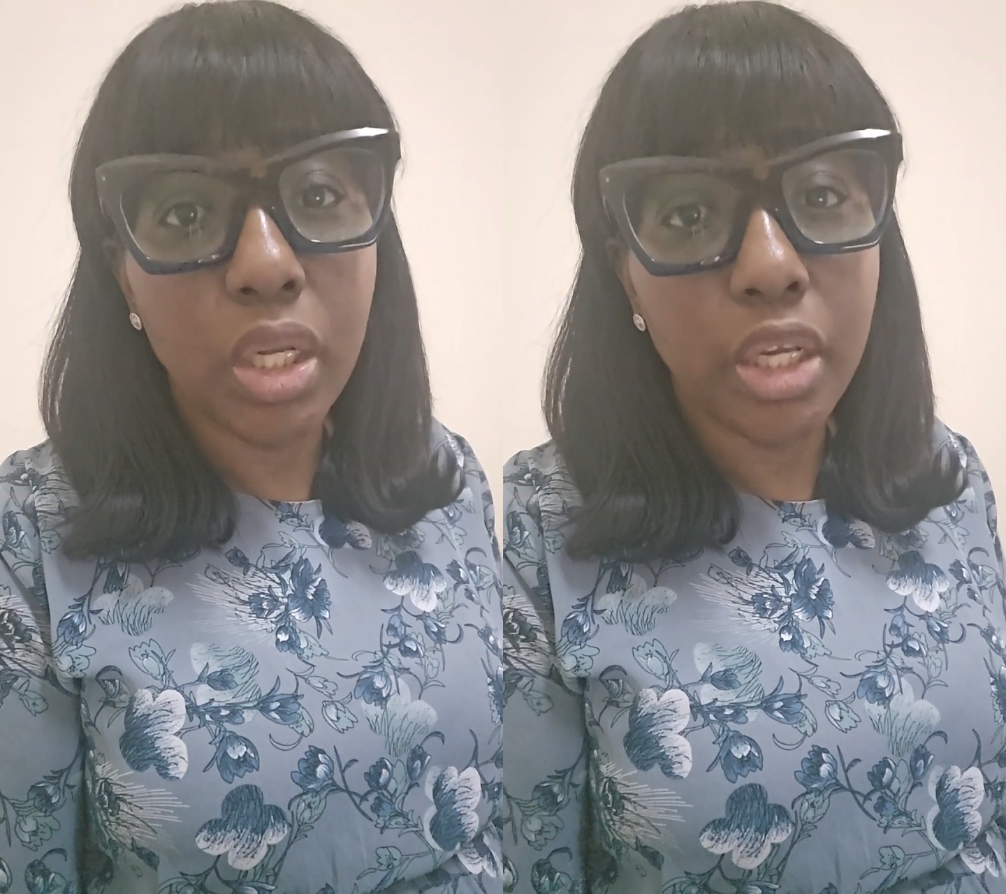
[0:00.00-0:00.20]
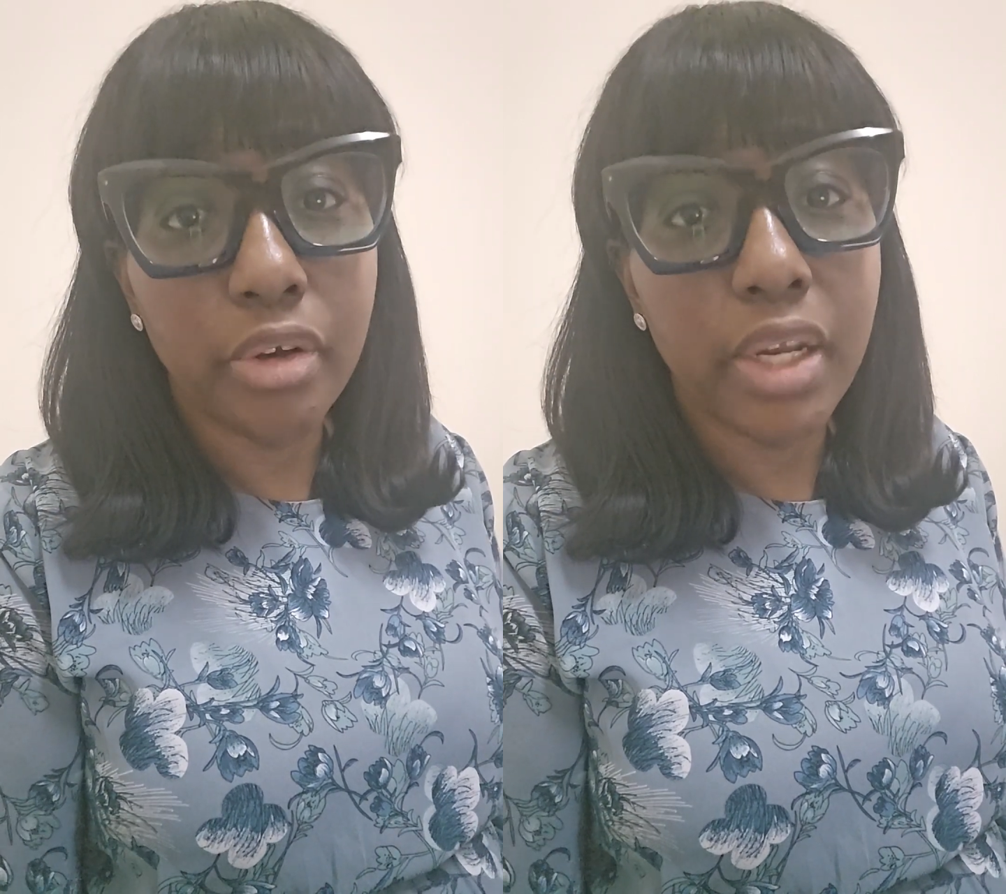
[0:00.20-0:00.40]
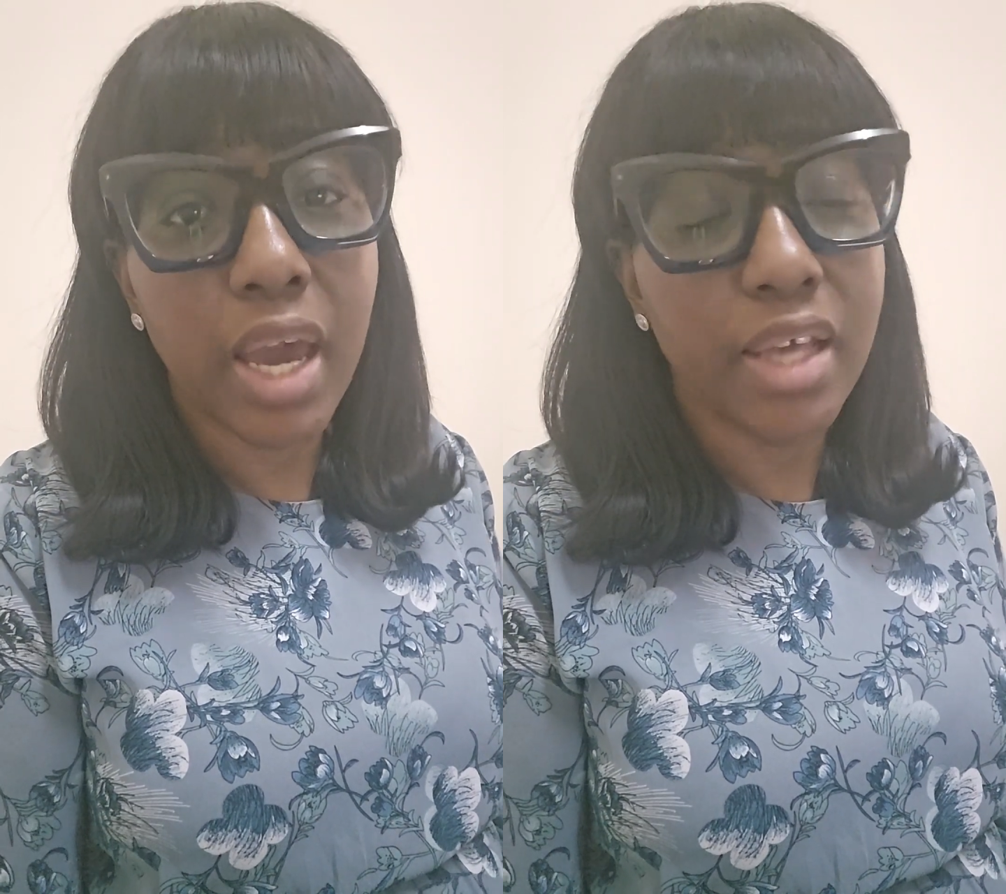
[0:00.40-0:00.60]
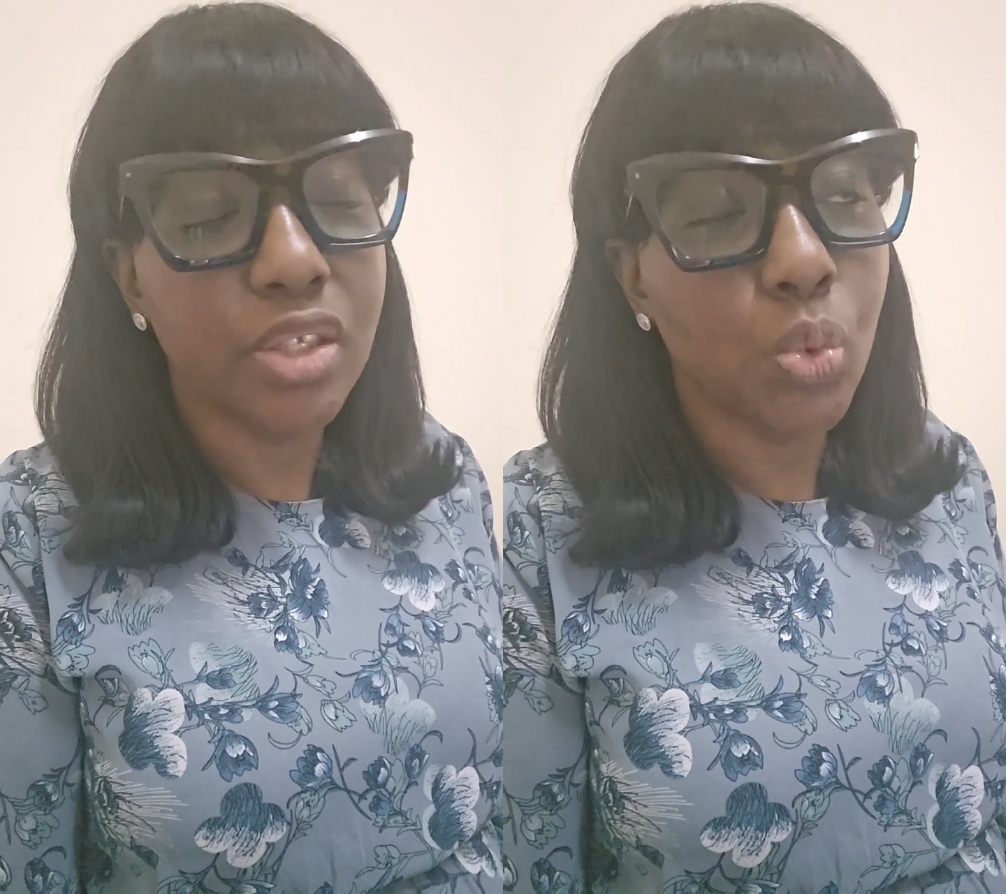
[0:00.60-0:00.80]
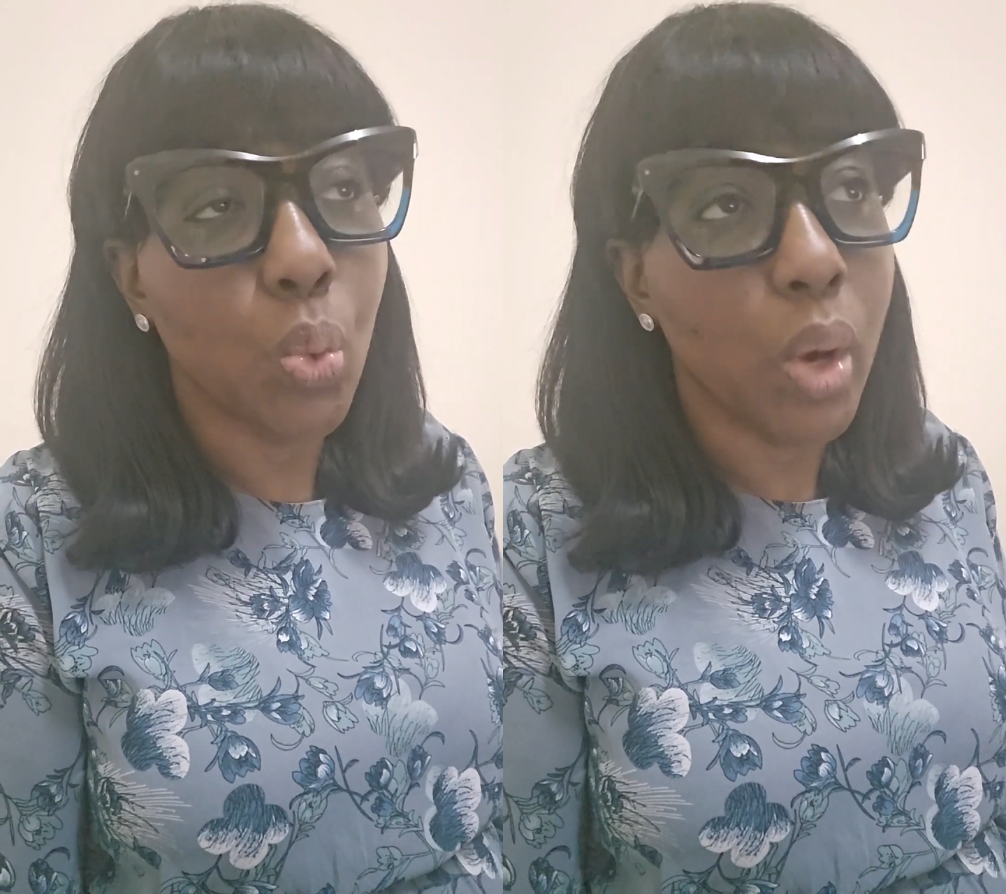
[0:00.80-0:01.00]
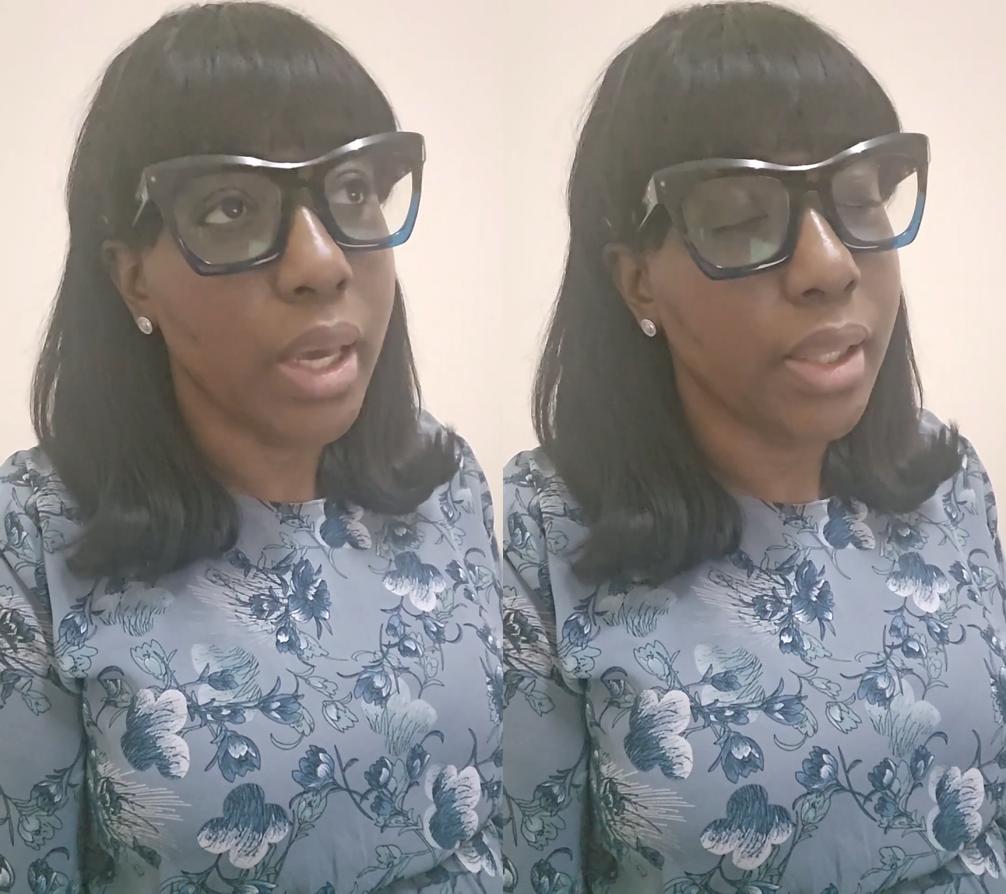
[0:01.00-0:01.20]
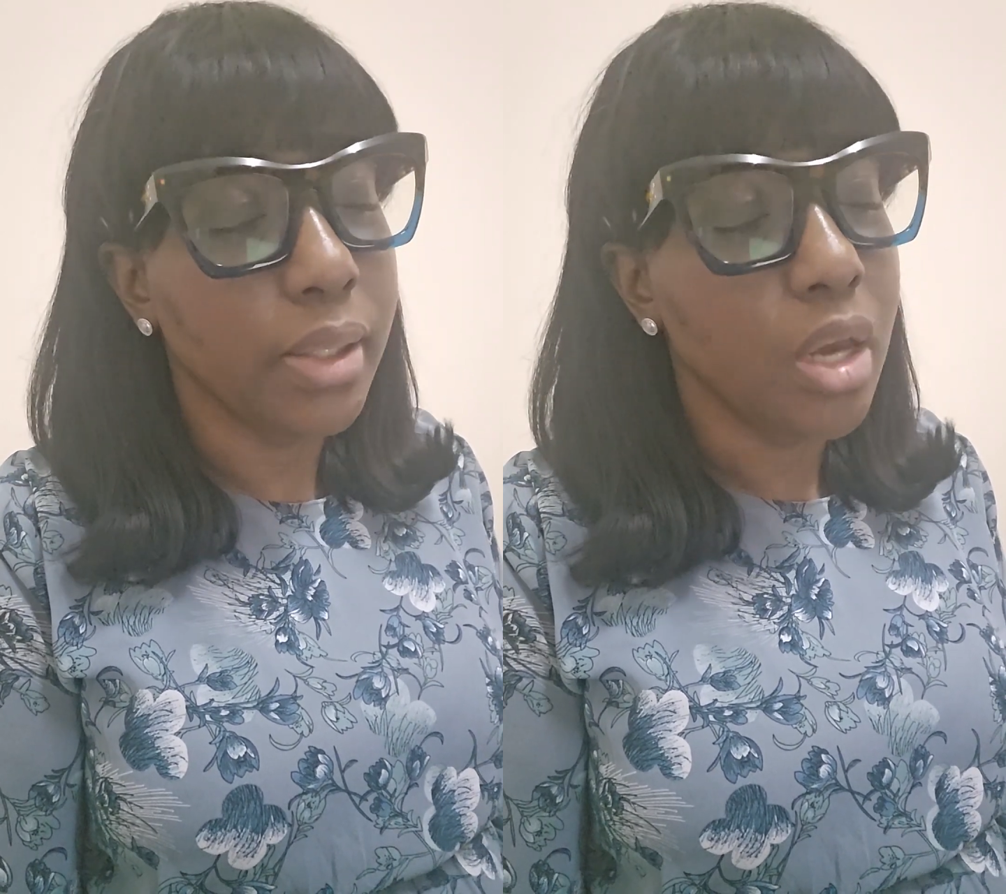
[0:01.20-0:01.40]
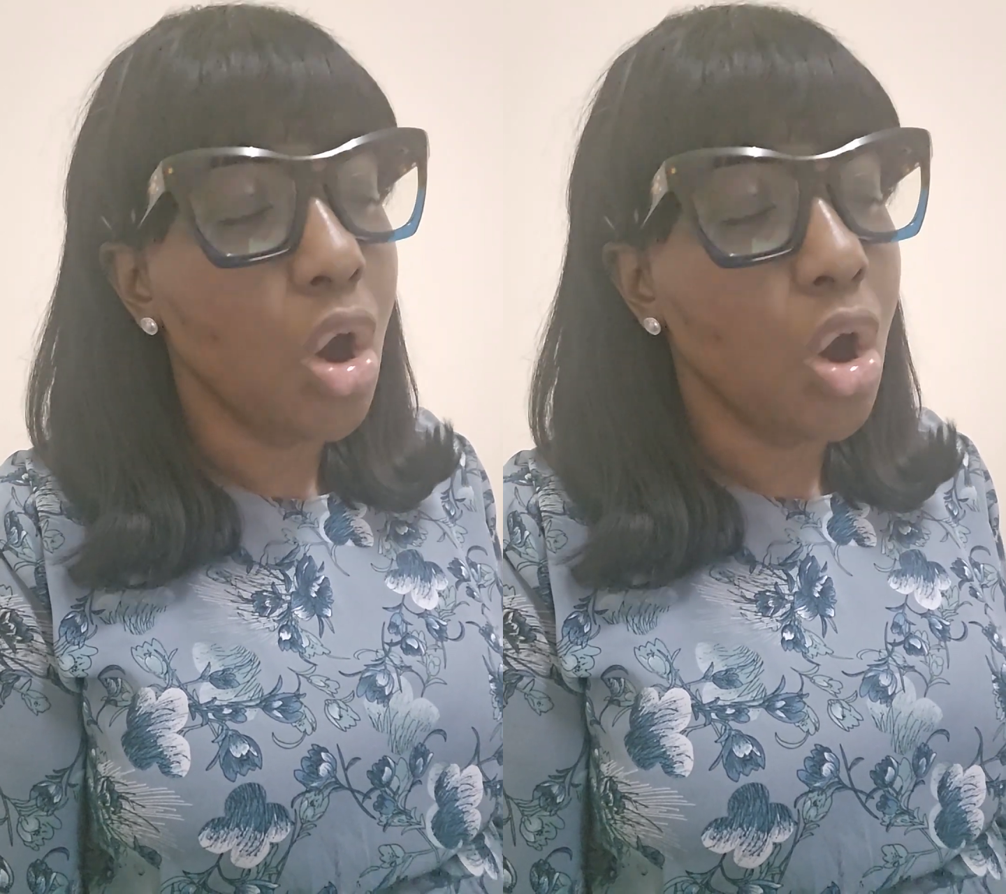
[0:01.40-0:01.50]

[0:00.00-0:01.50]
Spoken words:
clearly as well.